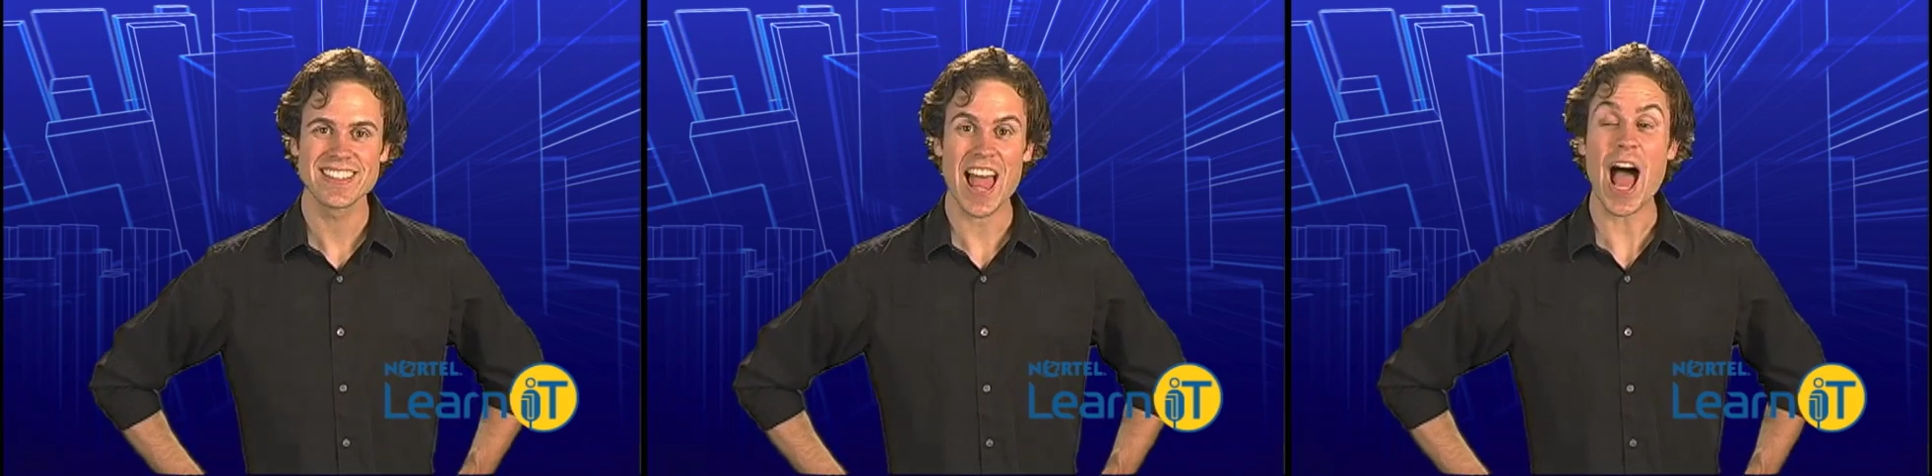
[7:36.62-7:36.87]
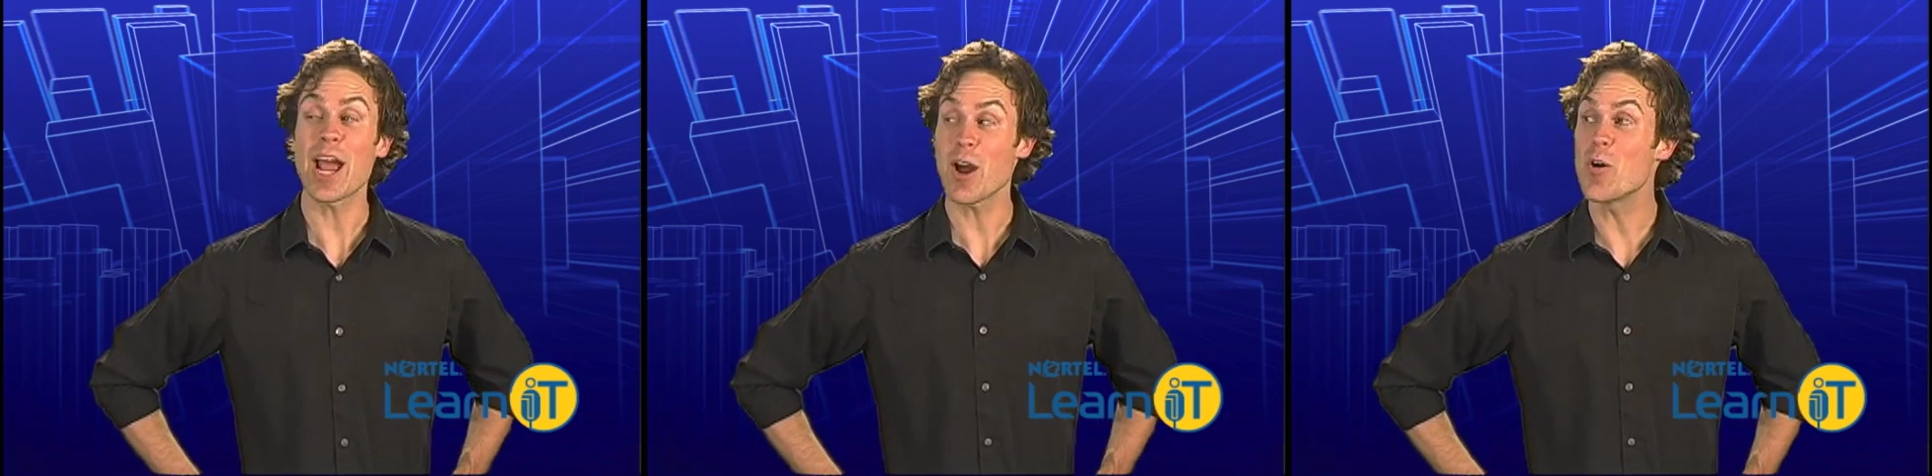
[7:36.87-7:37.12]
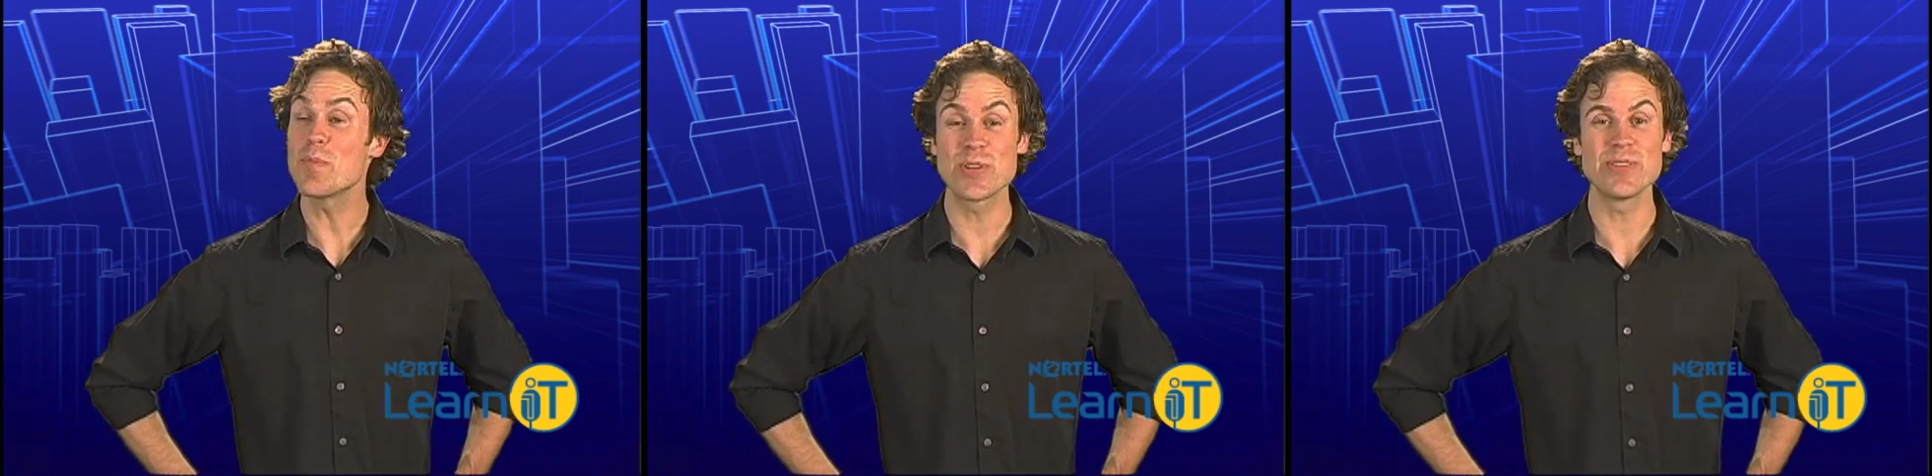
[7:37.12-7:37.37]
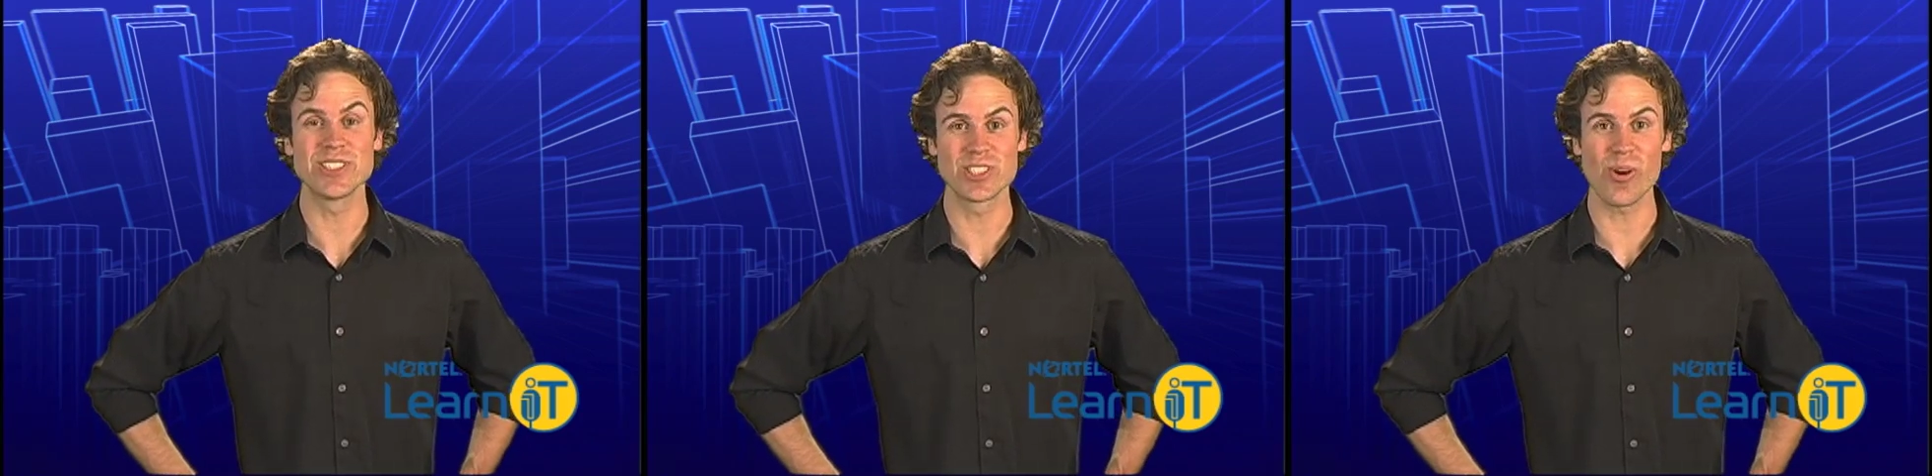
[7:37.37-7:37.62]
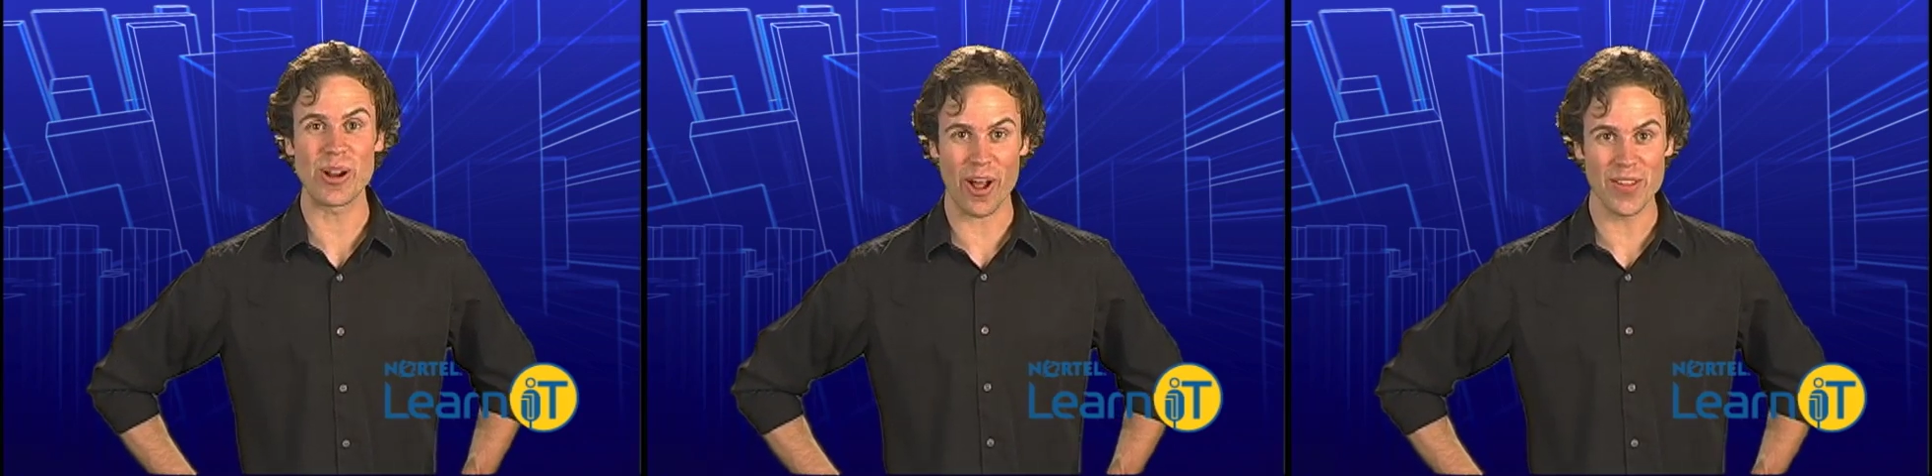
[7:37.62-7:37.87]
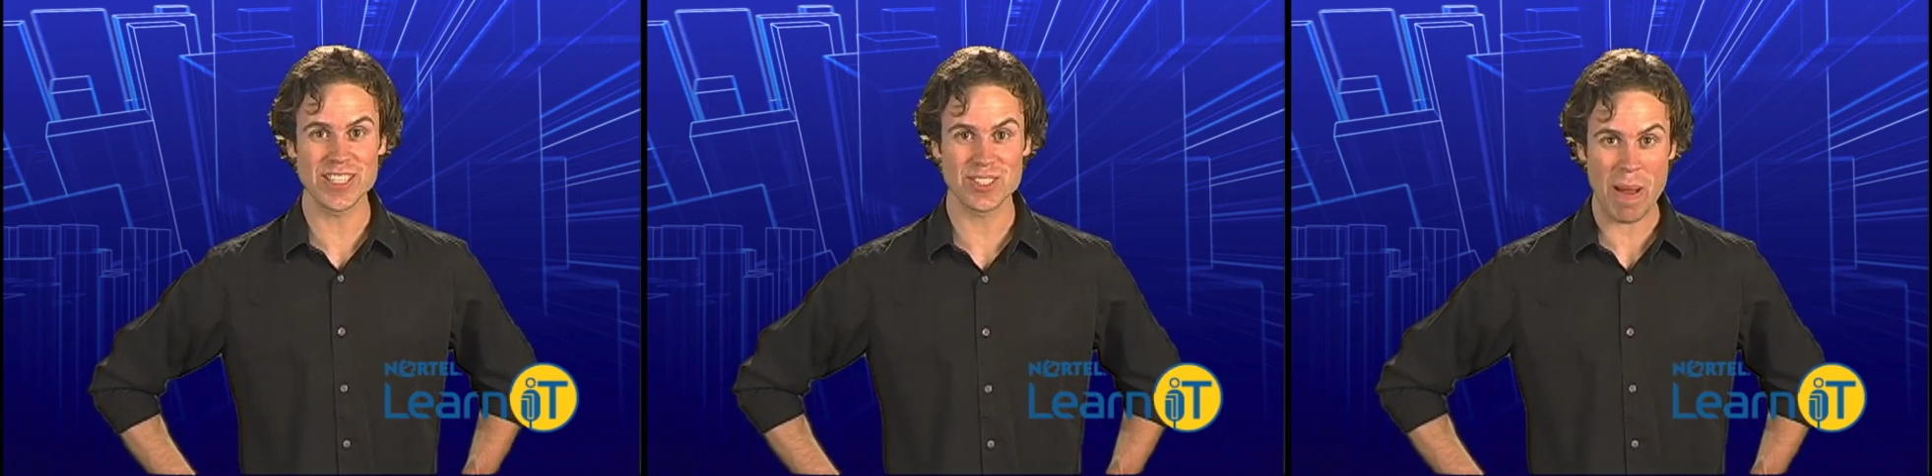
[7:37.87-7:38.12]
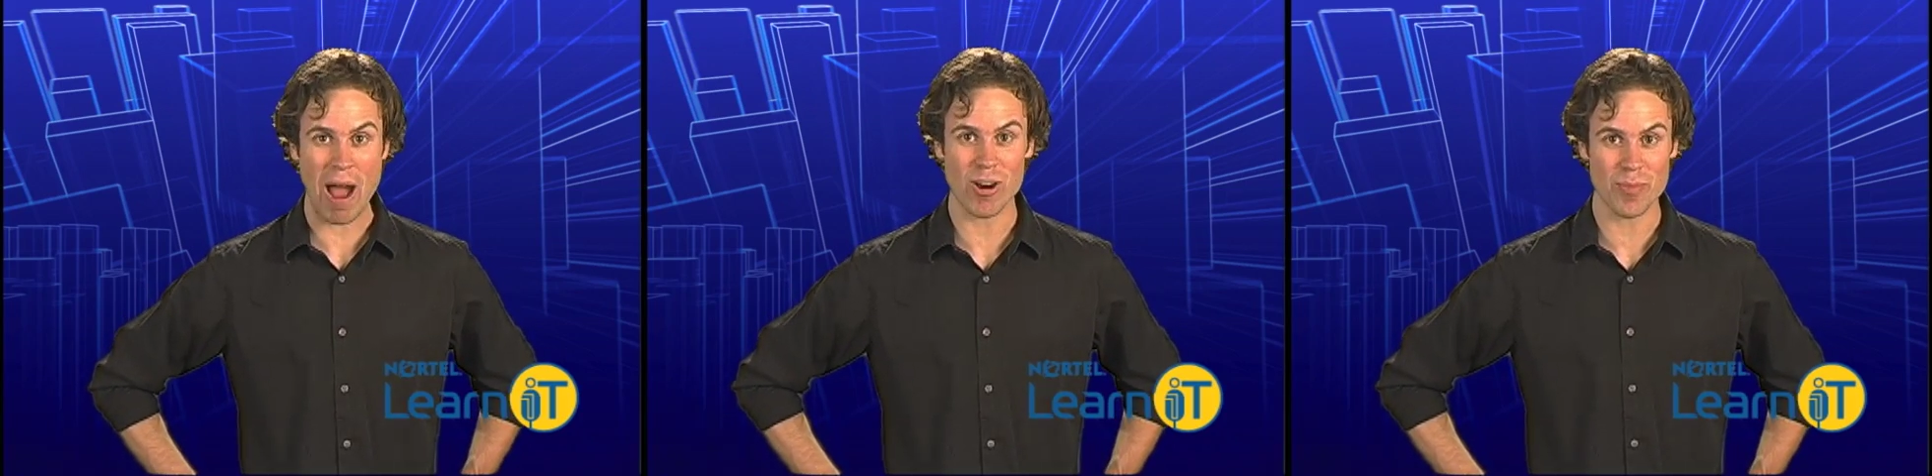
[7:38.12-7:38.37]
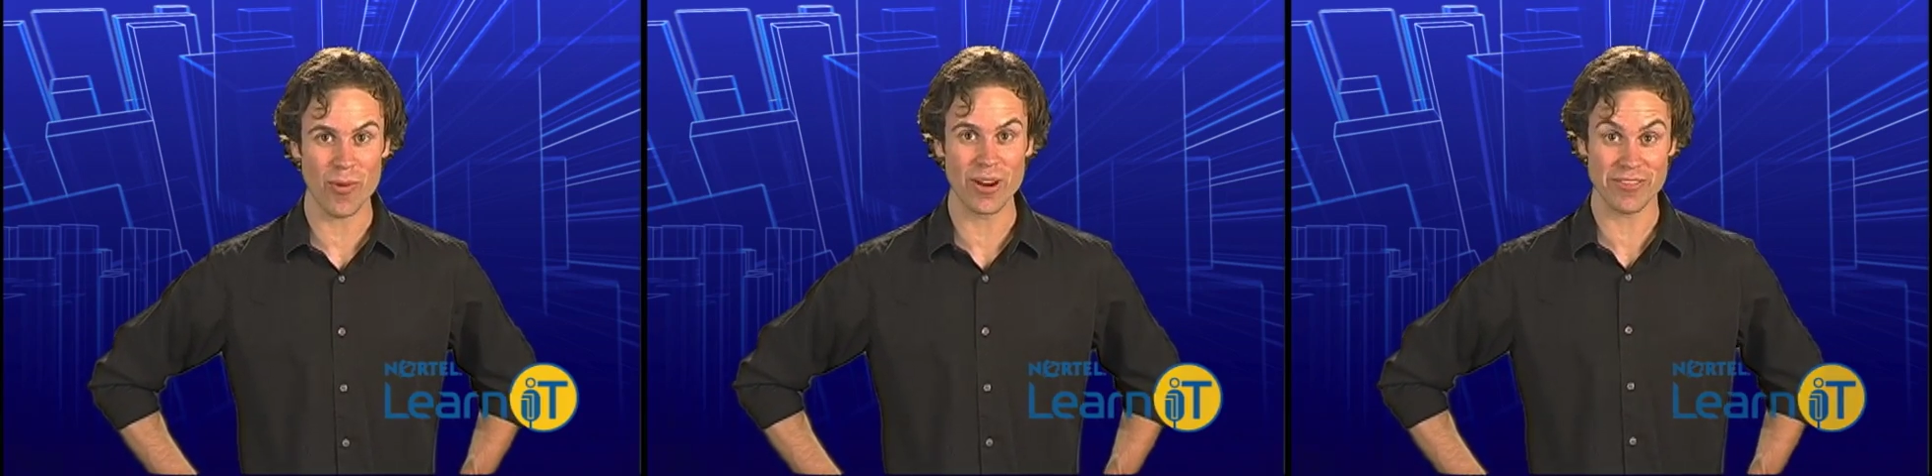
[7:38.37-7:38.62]
I hope you enjoyed all these
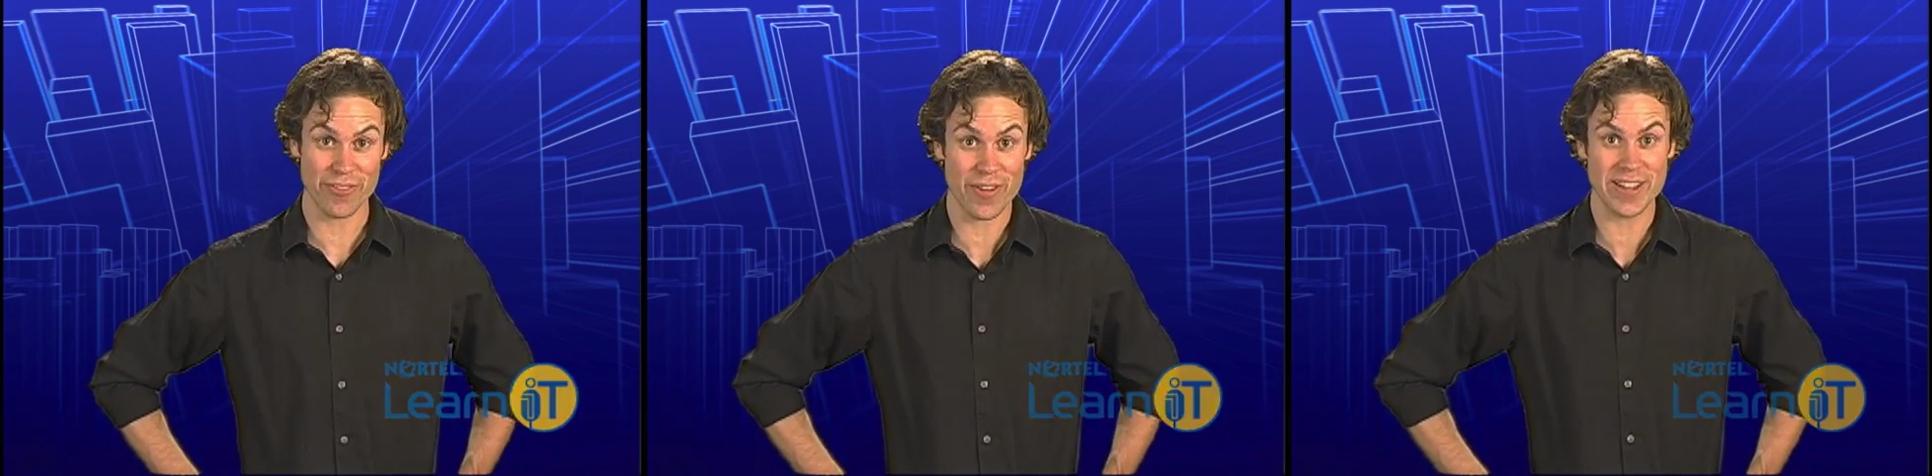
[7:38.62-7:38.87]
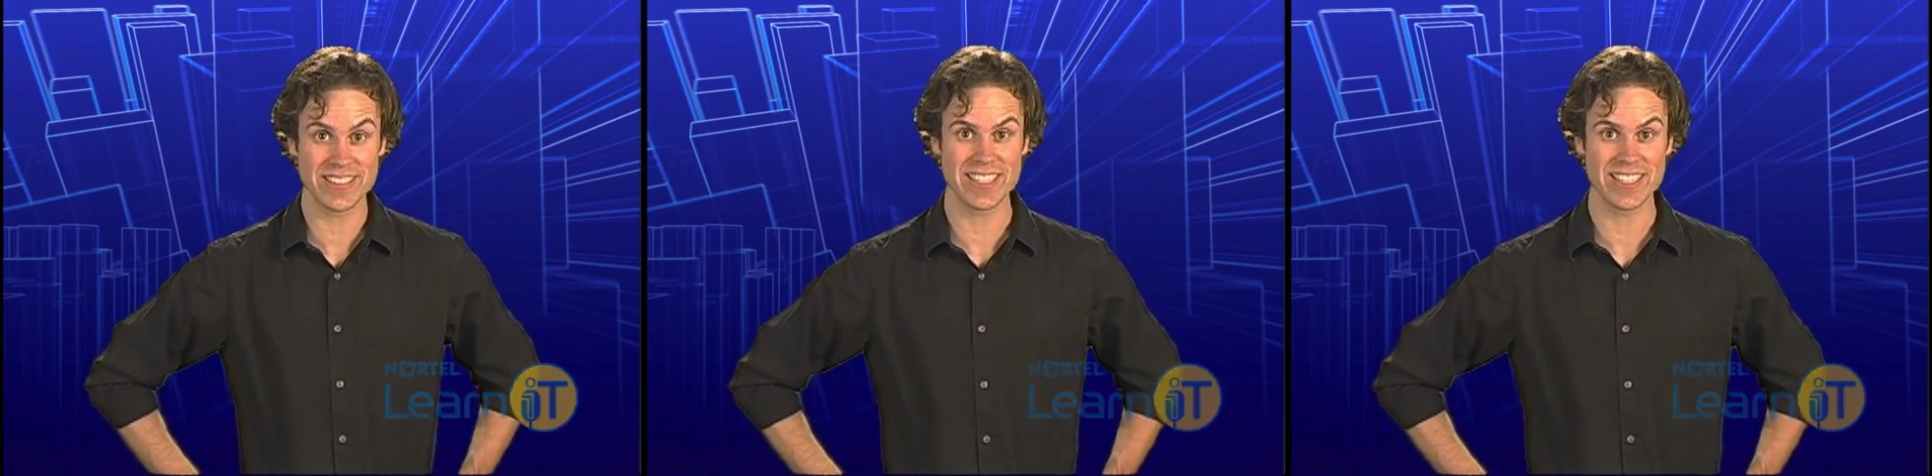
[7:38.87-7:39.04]
PowerPoint fun